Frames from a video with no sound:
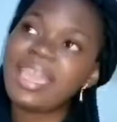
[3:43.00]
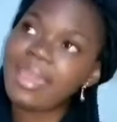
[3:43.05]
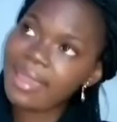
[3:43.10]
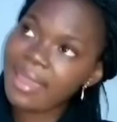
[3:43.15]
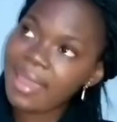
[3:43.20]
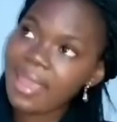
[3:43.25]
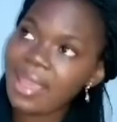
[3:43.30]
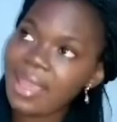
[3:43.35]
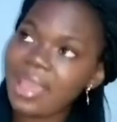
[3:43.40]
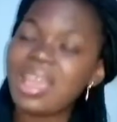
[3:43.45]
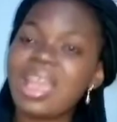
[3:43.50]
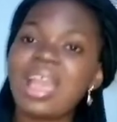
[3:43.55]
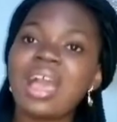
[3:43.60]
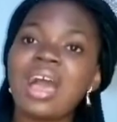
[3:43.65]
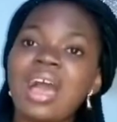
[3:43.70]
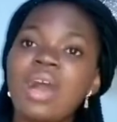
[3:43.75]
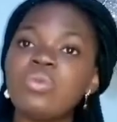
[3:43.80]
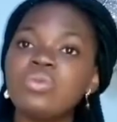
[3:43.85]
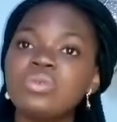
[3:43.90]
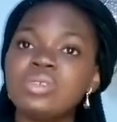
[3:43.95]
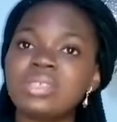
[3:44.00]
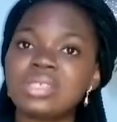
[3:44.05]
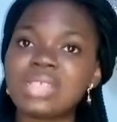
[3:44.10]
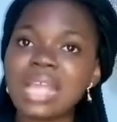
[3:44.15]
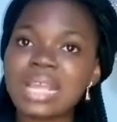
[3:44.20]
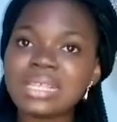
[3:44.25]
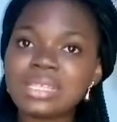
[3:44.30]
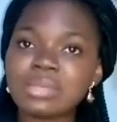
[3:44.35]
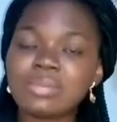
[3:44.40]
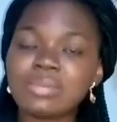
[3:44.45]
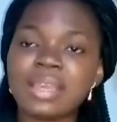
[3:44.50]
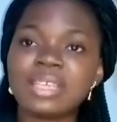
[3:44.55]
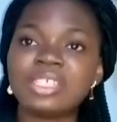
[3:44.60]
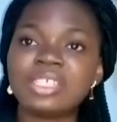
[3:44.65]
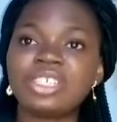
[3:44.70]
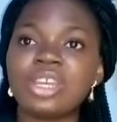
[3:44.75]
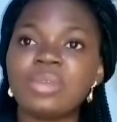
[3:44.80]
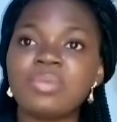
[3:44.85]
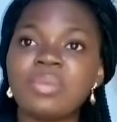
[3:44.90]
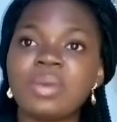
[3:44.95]
I will start my
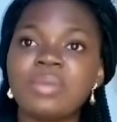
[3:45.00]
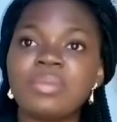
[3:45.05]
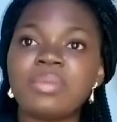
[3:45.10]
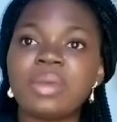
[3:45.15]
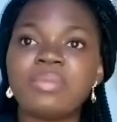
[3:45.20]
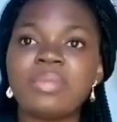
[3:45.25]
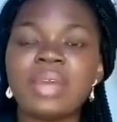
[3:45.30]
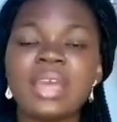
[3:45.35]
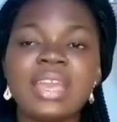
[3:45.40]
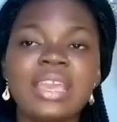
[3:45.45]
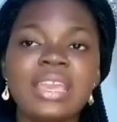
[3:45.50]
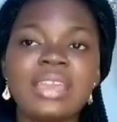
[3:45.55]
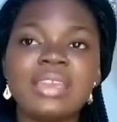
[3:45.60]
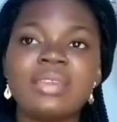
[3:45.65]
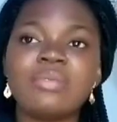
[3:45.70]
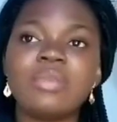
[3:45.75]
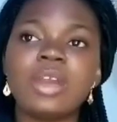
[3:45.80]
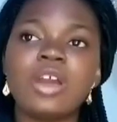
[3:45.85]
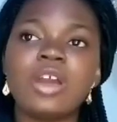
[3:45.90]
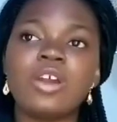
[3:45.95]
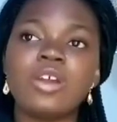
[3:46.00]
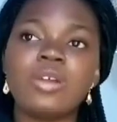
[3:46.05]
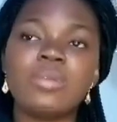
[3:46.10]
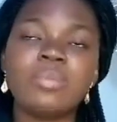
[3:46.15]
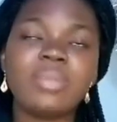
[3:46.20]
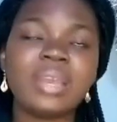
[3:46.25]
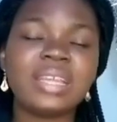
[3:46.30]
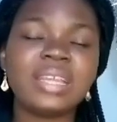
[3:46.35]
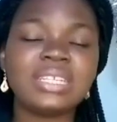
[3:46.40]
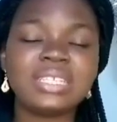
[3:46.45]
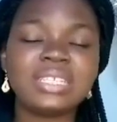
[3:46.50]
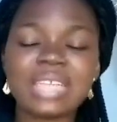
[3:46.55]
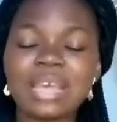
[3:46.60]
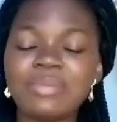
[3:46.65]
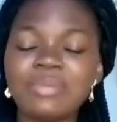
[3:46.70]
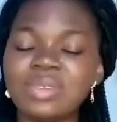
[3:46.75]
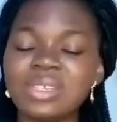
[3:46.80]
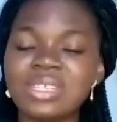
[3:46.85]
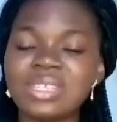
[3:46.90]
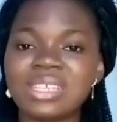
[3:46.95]
data
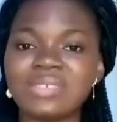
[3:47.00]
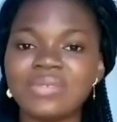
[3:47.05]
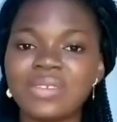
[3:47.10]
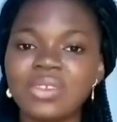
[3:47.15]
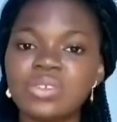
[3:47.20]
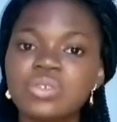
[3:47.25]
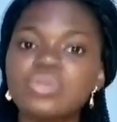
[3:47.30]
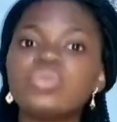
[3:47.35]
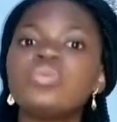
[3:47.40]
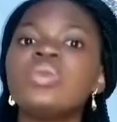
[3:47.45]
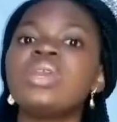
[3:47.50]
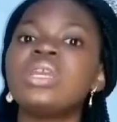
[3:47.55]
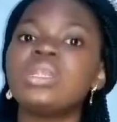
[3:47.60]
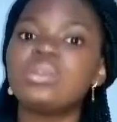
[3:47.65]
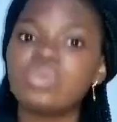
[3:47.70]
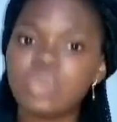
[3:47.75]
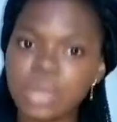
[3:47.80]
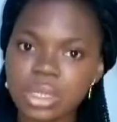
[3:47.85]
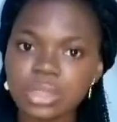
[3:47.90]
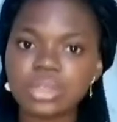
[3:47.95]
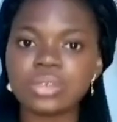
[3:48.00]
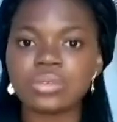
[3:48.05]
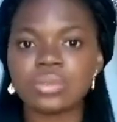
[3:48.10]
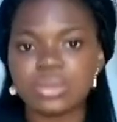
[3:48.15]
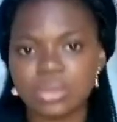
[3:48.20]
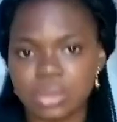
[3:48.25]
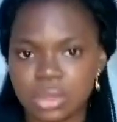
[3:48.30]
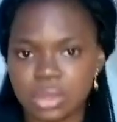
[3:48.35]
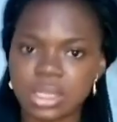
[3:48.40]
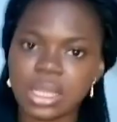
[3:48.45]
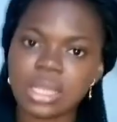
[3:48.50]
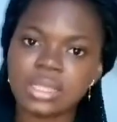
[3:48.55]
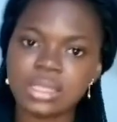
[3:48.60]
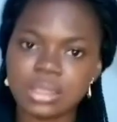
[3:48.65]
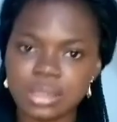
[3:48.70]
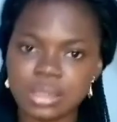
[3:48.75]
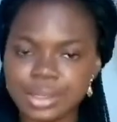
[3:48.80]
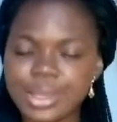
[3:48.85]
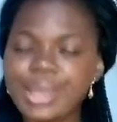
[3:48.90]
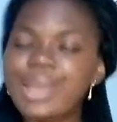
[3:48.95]
business very soon. When do you want to start
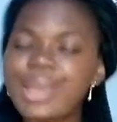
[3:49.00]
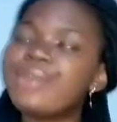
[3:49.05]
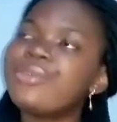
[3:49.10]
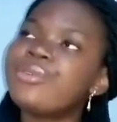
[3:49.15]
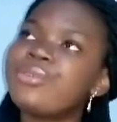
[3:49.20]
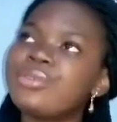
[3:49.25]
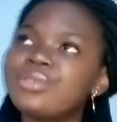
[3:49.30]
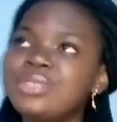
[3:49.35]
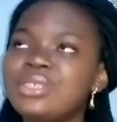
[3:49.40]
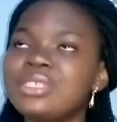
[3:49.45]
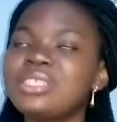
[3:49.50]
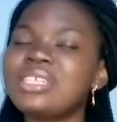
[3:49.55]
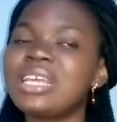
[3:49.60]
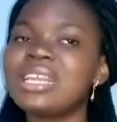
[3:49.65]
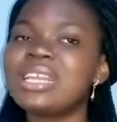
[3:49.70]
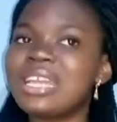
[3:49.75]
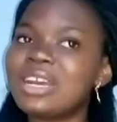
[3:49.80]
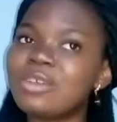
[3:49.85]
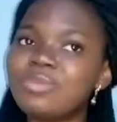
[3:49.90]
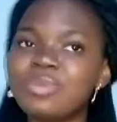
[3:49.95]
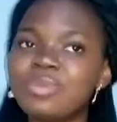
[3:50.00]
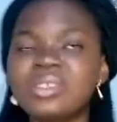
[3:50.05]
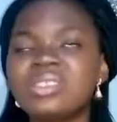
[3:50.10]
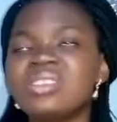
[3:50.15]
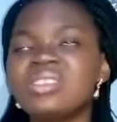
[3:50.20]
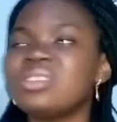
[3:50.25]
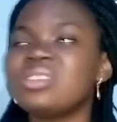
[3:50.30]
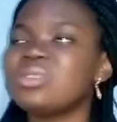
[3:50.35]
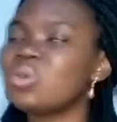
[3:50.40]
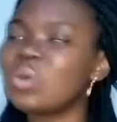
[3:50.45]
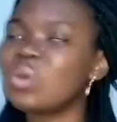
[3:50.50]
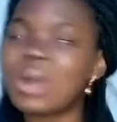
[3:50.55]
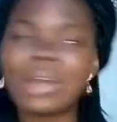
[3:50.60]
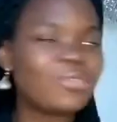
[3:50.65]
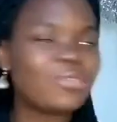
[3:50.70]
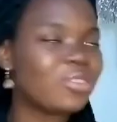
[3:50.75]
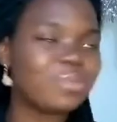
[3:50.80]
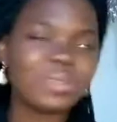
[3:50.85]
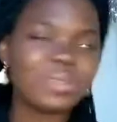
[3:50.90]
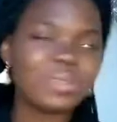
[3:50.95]
it? Oh, the sandal business. Oh, I've
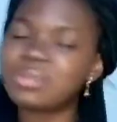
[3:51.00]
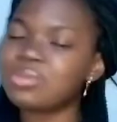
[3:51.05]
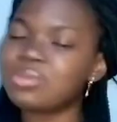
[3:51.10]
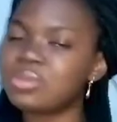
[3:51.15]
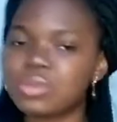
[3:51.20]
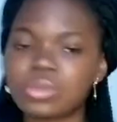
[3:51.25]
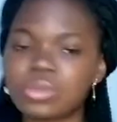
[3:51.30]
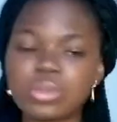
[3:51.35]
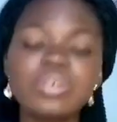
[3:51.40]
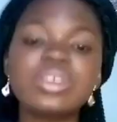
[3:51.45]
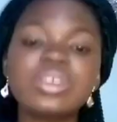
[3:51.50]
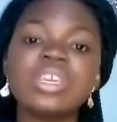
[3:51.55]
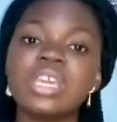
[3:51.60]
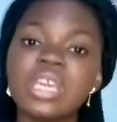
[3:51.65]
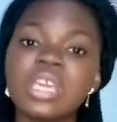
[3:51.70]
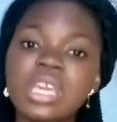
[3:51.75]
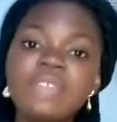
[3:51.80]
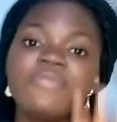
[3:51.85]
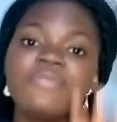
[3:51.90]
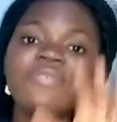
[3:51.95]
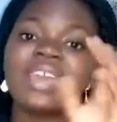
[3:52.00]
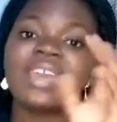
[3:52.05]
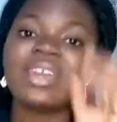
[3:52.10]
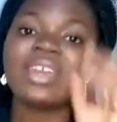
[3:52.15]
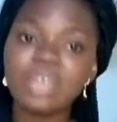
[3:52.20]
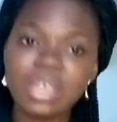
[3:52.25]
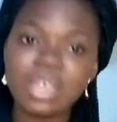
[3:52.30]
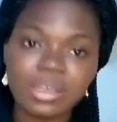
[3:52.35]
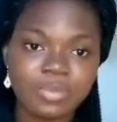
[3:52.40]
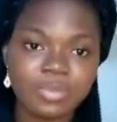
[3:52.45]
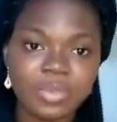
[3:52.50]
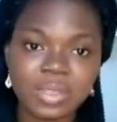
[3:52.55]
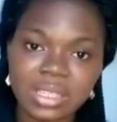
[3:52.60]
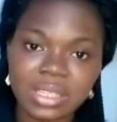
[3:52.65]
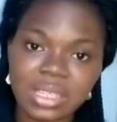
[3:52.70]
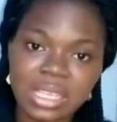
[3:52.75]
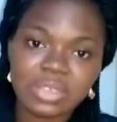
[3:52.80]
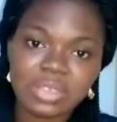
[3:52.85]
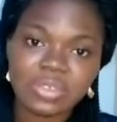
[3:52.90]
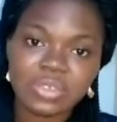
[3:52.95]
not been able to. Okay, if you are not a
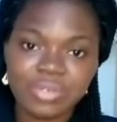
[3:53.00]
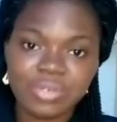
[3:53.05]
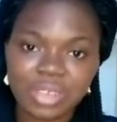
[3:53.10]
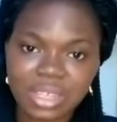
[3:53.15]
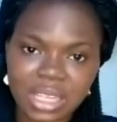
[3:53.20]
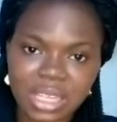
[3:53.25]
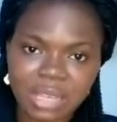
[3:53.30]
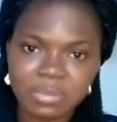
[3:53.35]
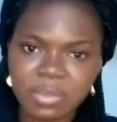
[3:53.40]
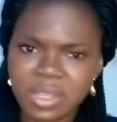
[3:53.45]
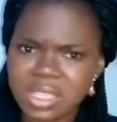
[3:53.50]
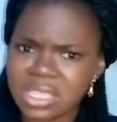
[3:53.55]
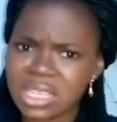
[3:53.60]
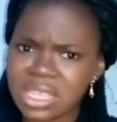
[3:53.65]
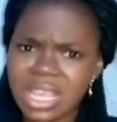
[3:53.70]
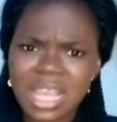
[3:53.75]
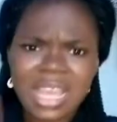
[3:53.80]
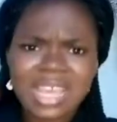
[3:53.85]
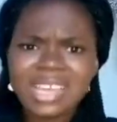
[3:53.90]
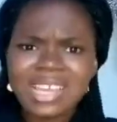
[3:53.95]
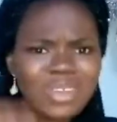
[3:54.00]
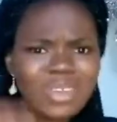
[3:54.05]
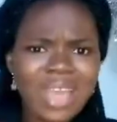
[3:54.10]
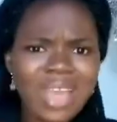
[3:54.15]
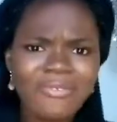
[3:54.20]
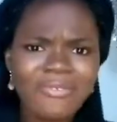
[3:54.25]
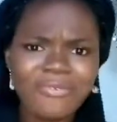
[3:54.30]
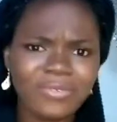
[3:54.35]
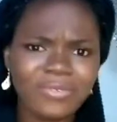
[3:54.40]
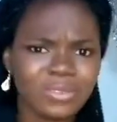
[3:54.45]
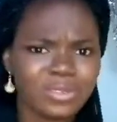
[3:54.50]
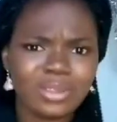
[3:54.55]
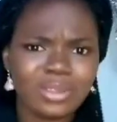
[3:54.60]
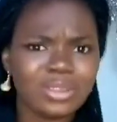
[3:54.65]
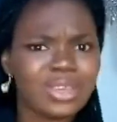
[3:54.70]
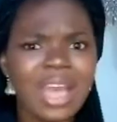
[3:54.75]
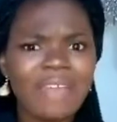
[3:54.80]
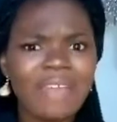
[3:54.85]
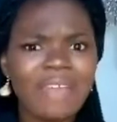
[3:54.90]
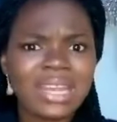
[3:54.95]
business oriented person, you have
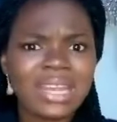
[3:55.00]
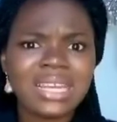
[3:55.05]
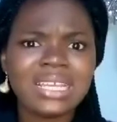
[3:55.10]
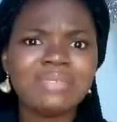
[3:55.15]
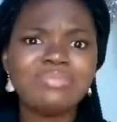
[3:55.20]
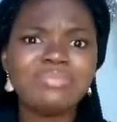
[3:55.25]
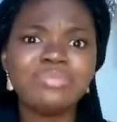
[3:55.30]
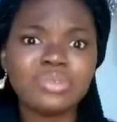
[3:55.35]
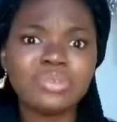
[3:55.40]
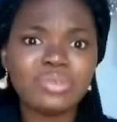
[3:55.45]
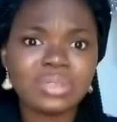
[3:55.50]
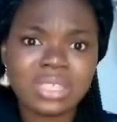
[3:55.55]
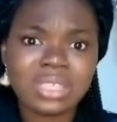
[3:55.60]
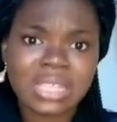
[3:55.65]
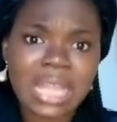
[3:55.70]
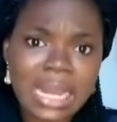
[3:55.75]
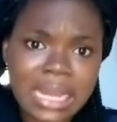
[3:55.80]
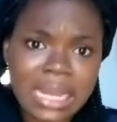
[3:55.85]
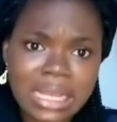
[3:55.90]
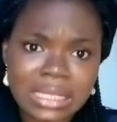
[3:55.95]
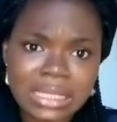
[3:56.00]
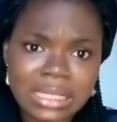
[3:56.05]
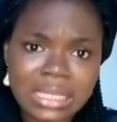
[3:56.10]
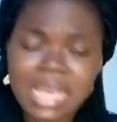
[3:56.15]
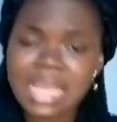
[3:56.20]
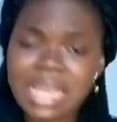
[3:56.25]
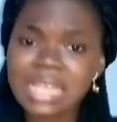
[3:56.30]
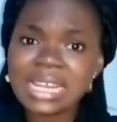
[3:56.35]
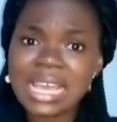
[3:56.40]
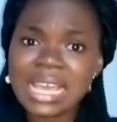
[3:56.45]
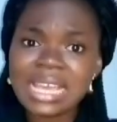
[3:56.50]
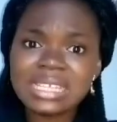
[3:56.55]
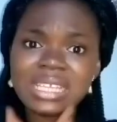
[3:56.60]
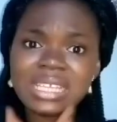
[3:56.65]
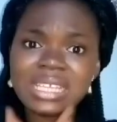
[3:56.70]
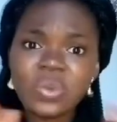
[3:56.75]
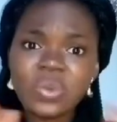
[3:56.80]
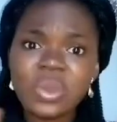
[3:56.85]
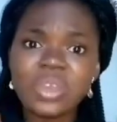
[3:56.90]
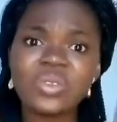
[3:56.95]
an inbuilt talent. There
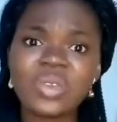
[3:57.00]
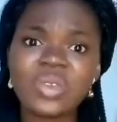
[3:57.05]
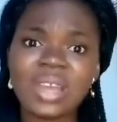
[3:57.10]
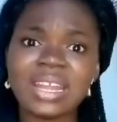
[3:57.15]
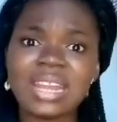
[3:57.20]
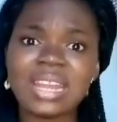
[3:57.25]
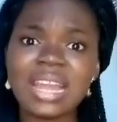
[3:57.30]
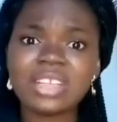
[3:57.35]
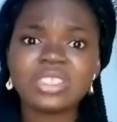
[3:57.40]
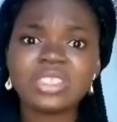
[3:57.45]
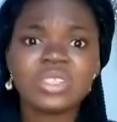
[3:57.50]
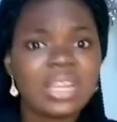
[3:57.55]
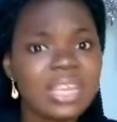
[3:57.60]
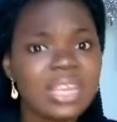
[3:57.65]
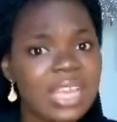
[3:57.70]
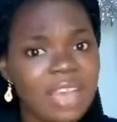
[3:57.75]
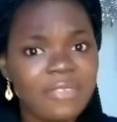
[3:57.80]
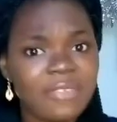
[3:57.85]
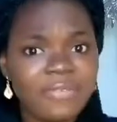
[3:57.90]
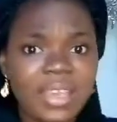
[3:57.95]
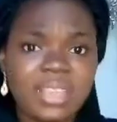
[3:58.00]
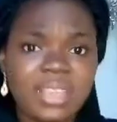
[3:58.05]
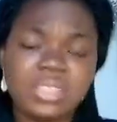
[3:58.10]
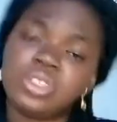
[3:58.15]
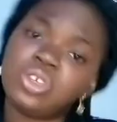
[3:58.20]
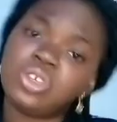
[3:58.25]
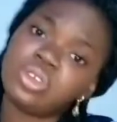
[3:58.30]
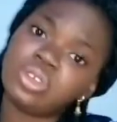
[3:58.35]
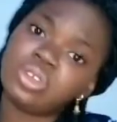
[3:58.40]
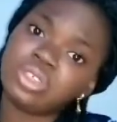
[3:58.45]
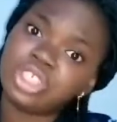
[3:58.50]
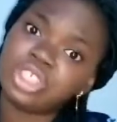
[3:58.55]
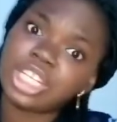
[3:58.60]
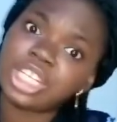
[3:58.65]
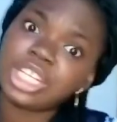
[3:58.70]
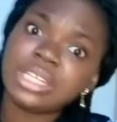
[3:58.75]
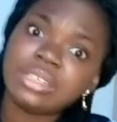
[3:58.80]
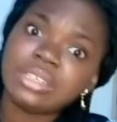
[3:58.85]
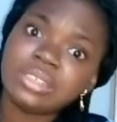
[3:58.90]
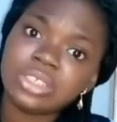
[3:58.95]
is a way you can actually affect your
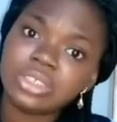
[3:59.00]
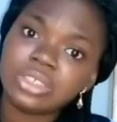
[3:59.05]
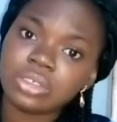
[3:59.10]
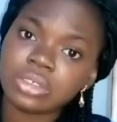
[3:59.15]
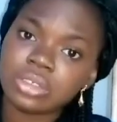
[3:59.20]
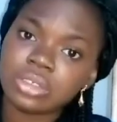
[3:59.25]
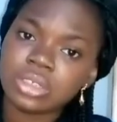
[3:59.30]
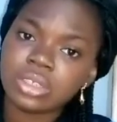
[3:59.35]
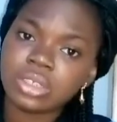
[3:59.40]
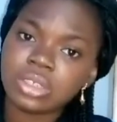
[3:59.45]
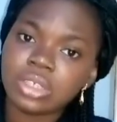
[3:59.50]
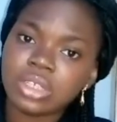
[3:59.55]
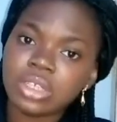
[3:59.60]
generation.